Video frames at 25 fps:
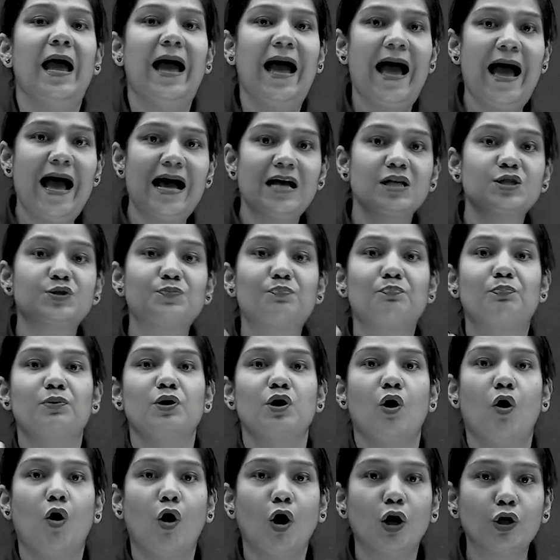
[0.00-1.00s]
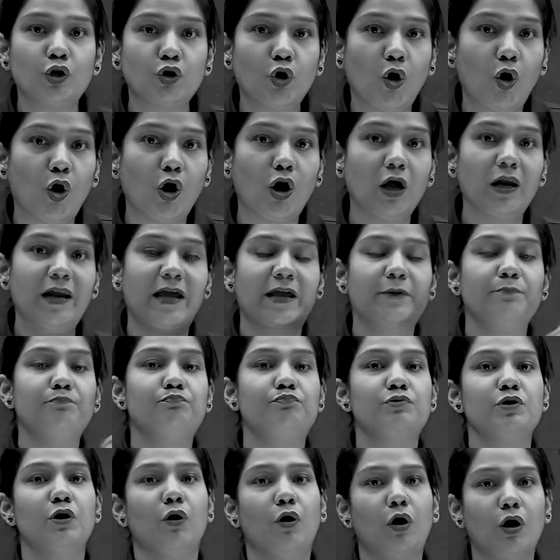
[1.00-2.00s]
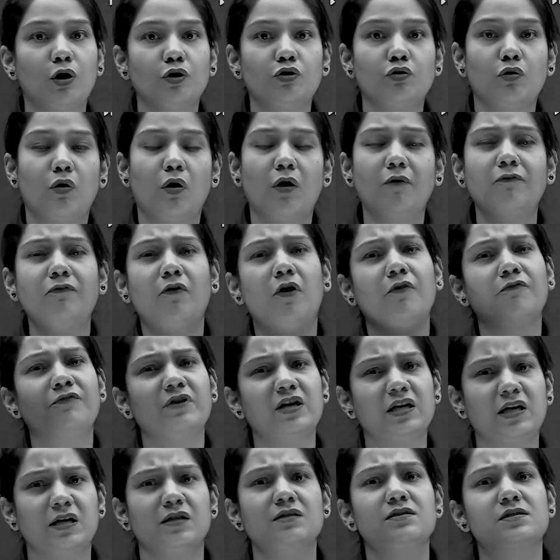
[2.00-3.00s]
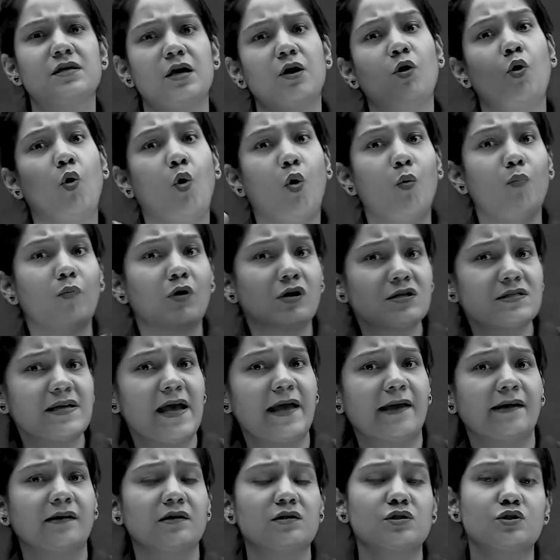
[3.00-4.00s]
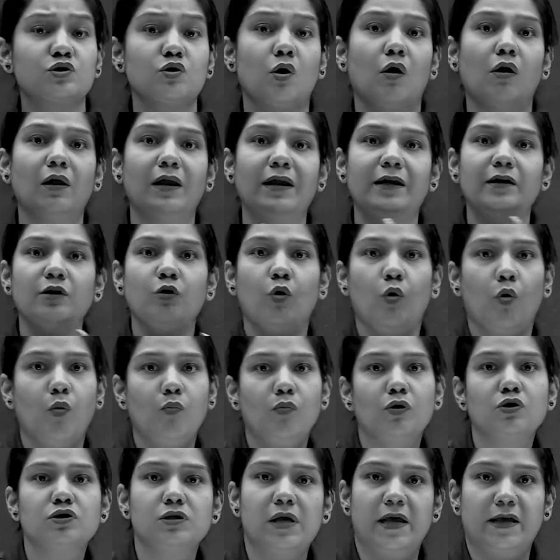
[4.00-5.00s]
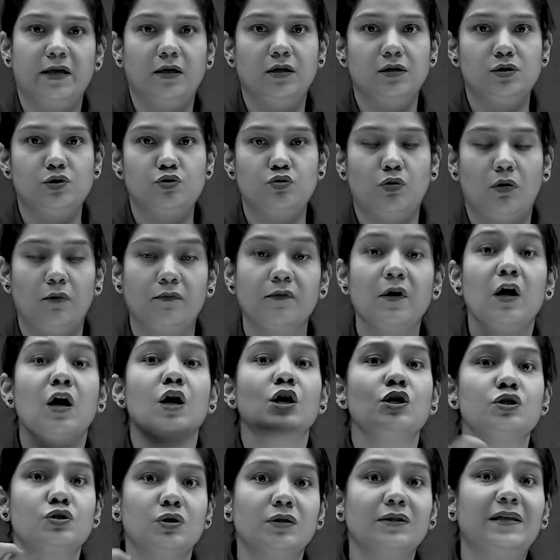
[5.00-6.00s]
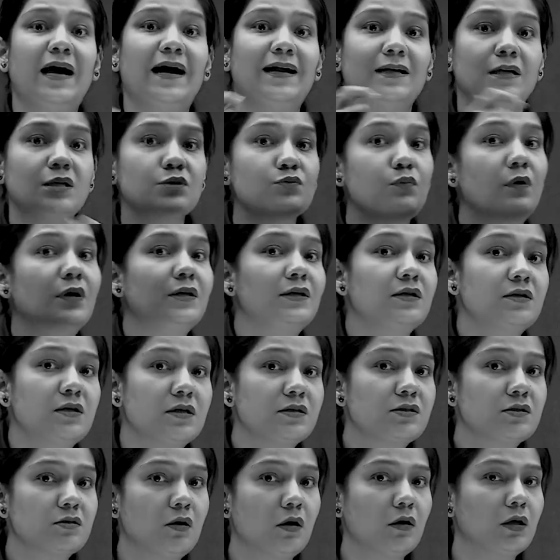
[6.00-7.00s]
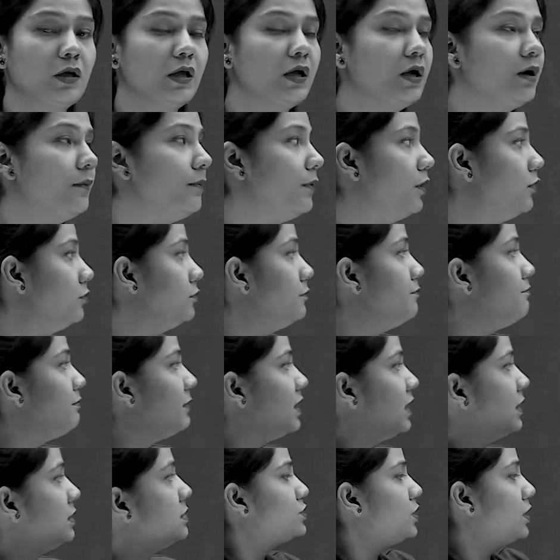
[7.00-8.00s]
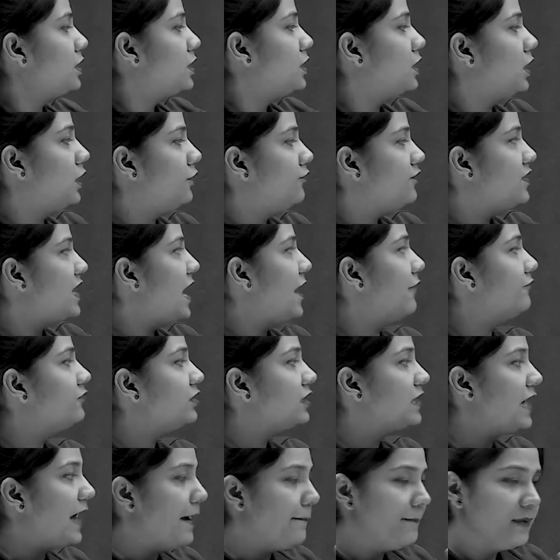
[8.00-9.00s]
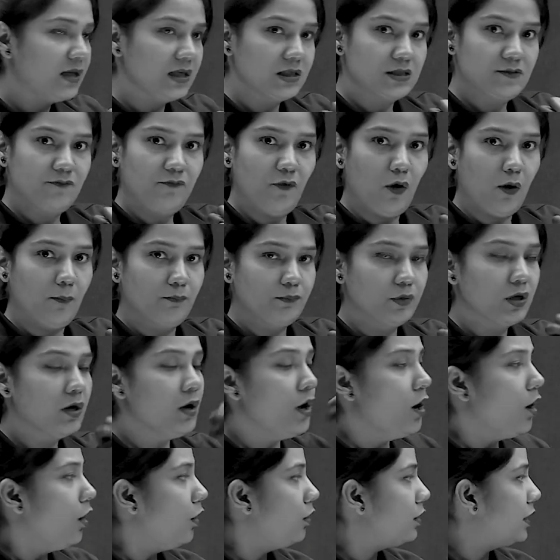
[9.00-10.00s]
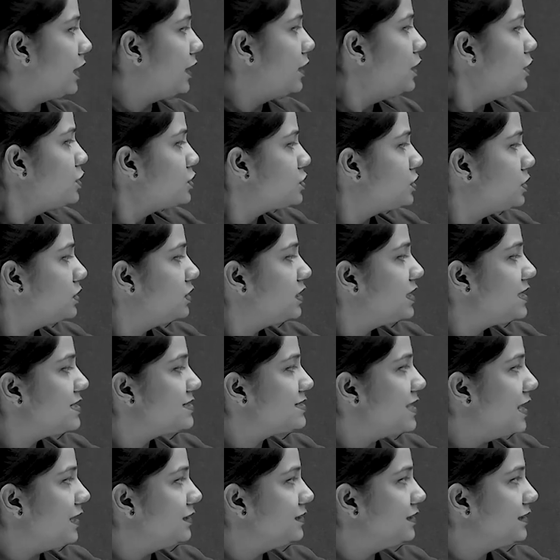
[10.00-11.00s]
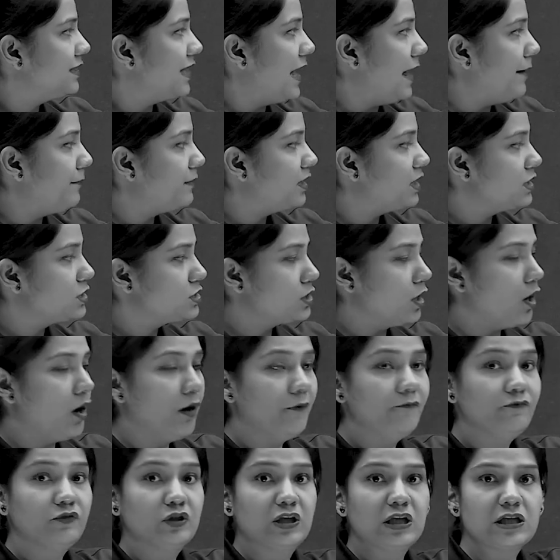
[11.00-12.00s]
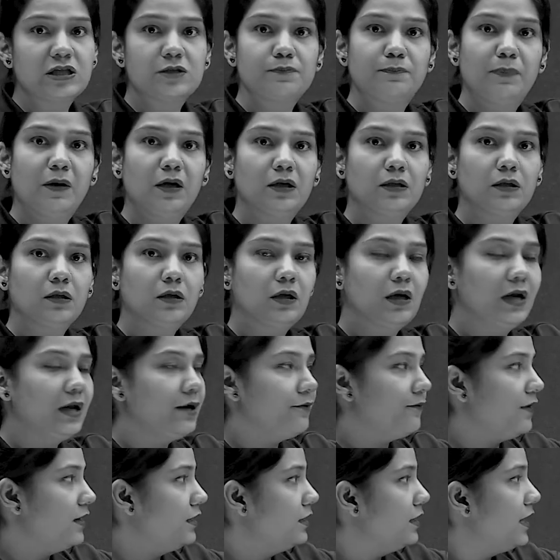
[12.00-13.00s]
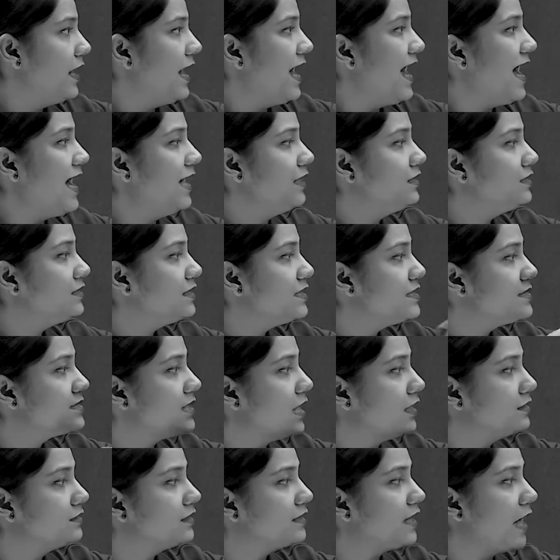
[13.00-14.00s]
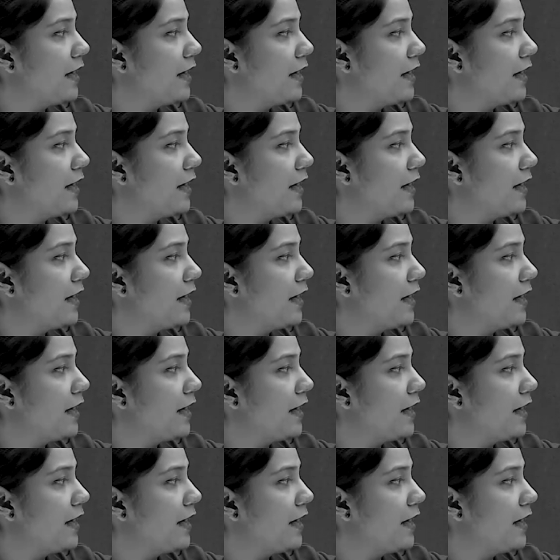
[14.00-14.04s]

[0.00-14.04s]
as pure tall and pure dwarf or we can say homozygous tall and homozygous dwarf. So that is what it is talking about means. So here we have the gametes formed. Okay, so these are the gametes of this particular one and these are the